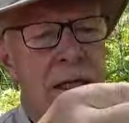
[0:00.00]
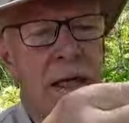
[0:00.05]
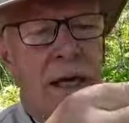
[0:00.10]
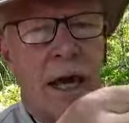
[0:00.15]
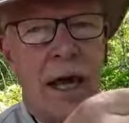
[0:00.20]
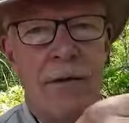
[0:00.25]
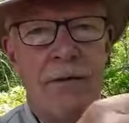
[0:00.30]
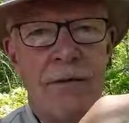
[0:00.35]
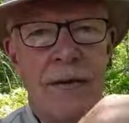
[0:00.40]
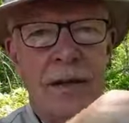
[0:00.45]
that
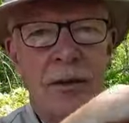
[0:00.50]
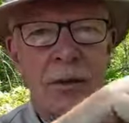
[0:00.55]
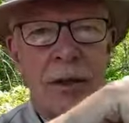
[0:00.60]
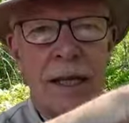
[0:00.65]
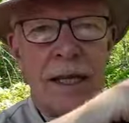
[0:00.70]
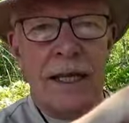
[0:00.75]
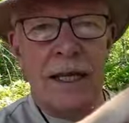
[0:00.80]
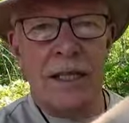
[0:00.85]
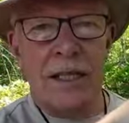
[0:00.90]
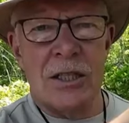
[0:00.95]
I feel
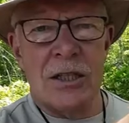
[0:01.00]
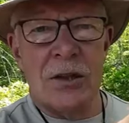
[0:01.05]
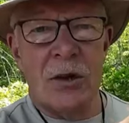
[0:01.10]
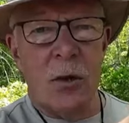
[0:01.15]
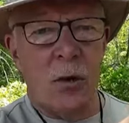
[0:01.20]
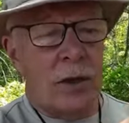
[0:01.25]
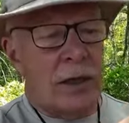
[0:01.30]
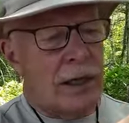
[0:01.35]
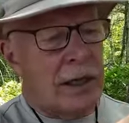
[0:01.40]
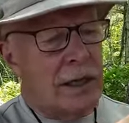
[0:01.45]
like it's
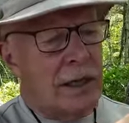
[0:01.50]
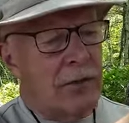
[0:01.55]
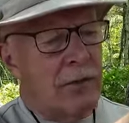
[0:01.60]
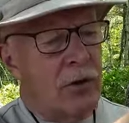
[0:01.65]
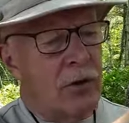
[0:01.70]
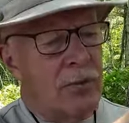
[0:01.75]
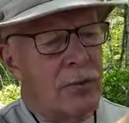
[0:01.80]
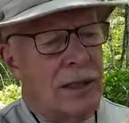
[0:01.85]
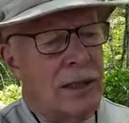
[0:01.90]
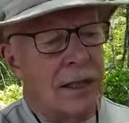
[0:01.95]
going to give
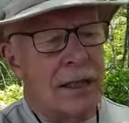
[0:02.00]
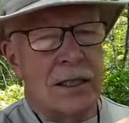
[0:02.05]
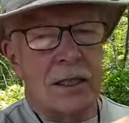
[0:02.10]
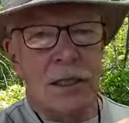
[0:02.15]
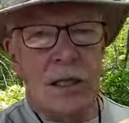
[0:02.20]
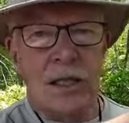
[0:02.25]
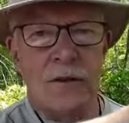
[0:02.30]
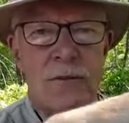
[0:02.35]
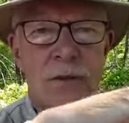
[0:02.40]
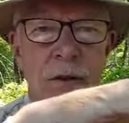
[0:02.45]
on me. It
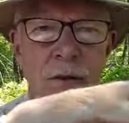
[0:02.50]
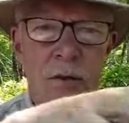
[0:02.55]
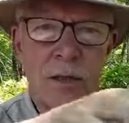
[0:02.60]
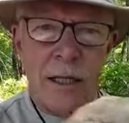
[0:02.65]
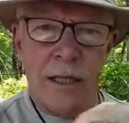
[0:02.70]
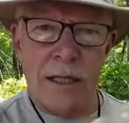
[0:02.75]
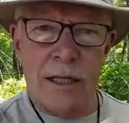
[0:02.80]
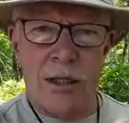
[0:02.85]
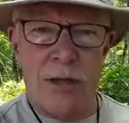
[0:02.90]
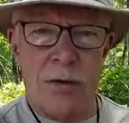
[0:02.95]
just feels
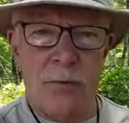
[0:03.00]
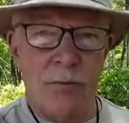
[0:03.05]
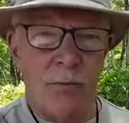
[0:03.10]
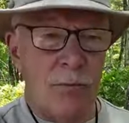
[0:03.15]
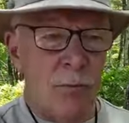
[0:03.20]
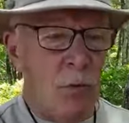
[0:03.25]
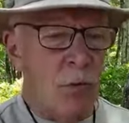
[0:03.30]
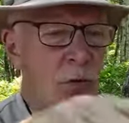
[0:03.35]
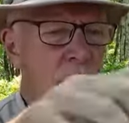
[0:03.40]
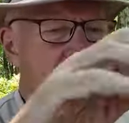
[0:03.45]
like it's
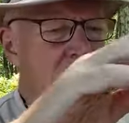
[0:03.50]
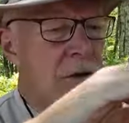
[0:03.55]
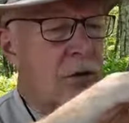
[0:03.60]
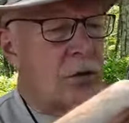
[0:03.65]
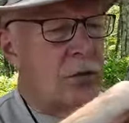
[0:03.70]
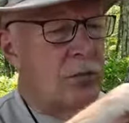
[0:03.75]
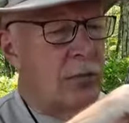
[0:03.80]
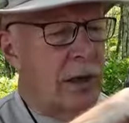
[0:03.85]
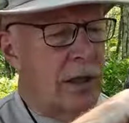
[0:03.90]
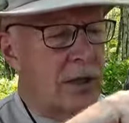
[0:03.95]
moving
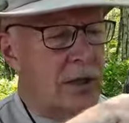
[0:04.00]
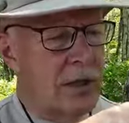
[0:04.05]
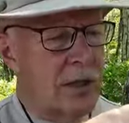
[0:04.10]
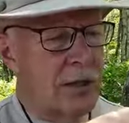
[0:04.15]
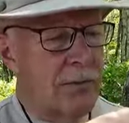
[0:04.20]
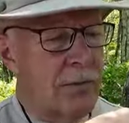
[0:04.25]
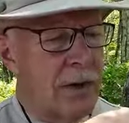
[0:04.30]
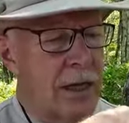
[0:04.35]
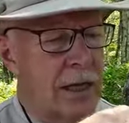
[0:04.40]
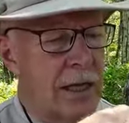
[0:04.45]
too much
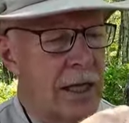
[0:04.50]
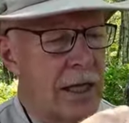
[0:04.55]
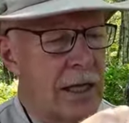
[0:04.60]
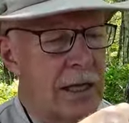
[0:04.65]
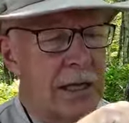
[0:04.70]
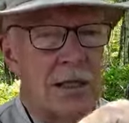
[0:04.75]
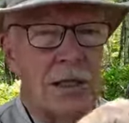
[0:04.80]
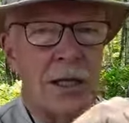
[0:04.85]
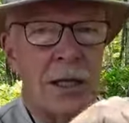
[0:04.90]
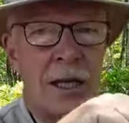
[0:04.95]
in my
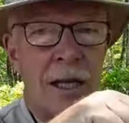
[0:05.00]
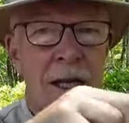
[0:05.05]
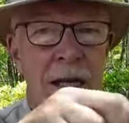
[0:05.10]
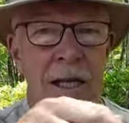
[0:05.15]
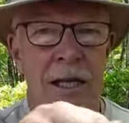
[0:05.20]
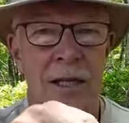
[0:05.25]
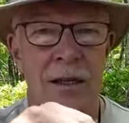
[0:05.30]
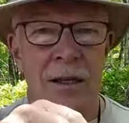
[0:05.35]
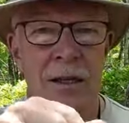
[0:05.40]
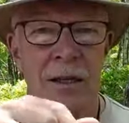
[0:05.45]
hands.
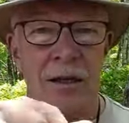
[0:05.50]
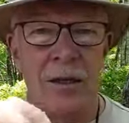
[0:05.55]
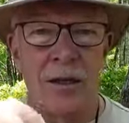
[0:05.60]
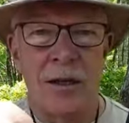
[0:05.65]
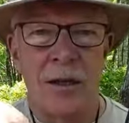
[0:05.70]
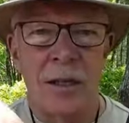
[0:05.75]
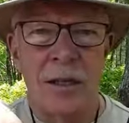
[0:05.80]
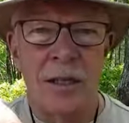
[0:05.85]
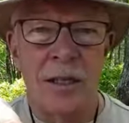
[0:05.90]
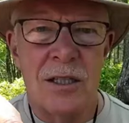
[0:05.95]

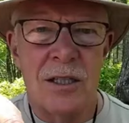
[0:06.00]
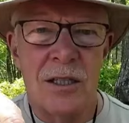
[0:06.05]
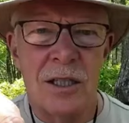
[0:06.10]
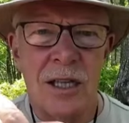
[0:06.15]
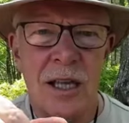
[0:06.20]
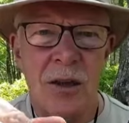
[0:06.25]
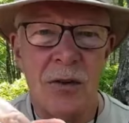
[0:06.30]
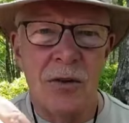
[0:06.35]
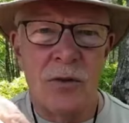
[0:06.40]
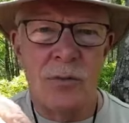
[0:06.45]
Can you
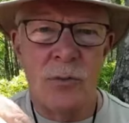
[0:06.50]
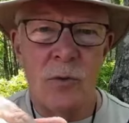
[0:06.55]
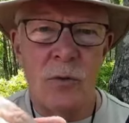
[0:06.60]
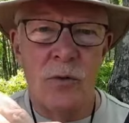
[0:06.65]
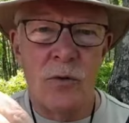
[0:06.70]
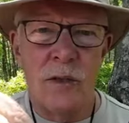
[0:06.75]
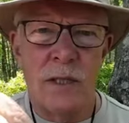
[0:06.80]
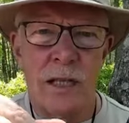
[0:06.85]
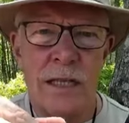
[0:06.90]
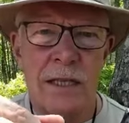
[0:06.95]
see how it
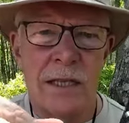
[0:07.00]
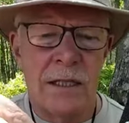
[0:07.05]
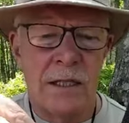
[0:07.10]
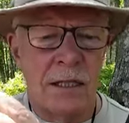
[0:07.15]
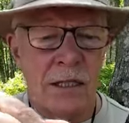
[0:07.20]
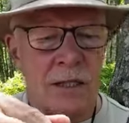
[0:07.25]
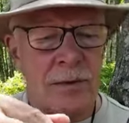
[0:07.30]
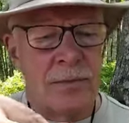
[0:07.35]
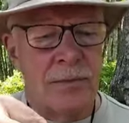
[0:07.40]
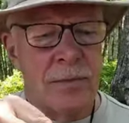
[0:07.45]
moves like
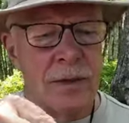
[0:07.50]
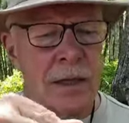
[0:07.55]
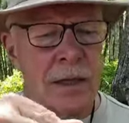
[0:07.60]
this?